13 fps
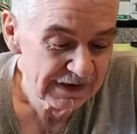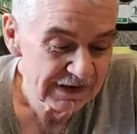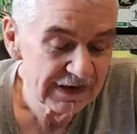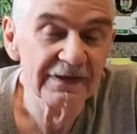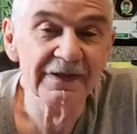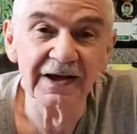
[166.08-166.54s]

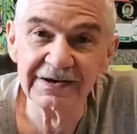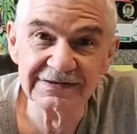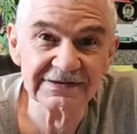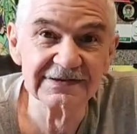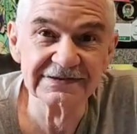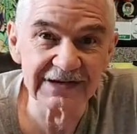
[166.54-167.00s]
And that is
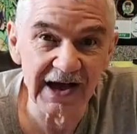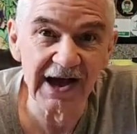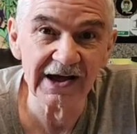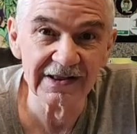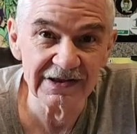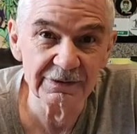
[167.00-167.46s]

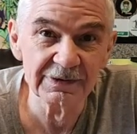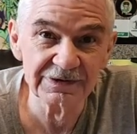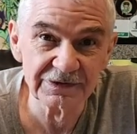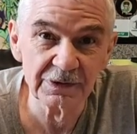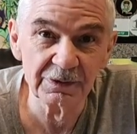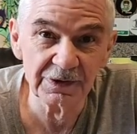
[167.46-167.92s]
exactly what's
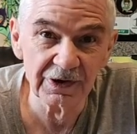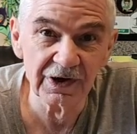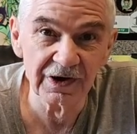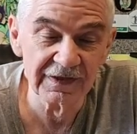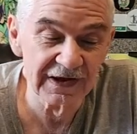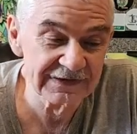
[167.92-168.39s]
going on,
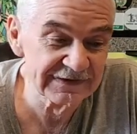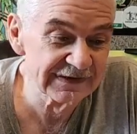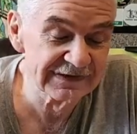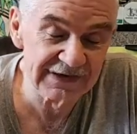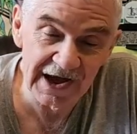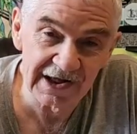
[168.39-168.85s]
and that's
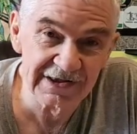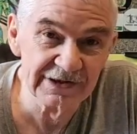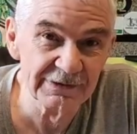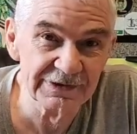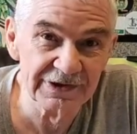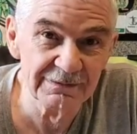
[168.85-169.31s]
exactly
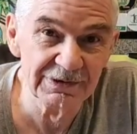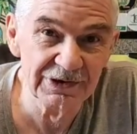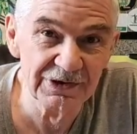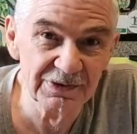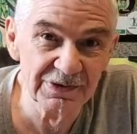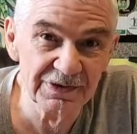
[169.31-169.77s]
what they've been
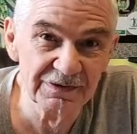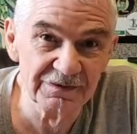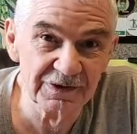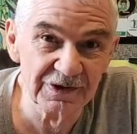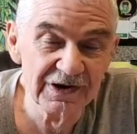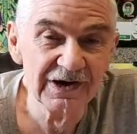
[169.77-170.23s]
doing
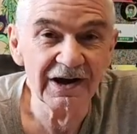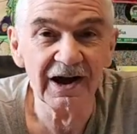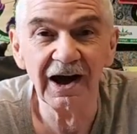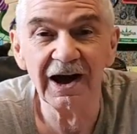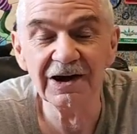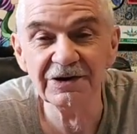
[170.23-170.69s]
for
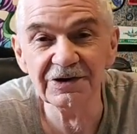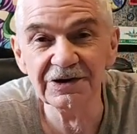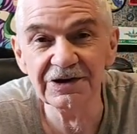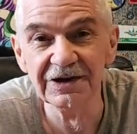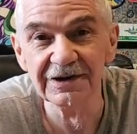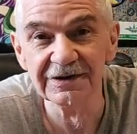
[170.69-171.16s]
100
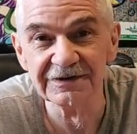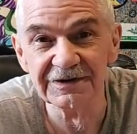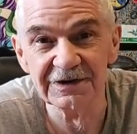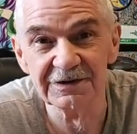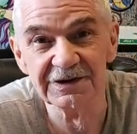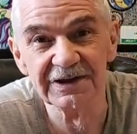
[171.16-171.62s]
years
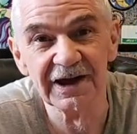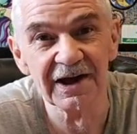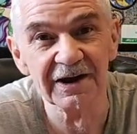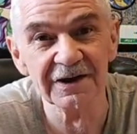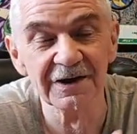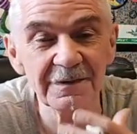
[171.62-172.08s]
here in
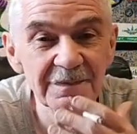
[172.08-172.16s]
Canada.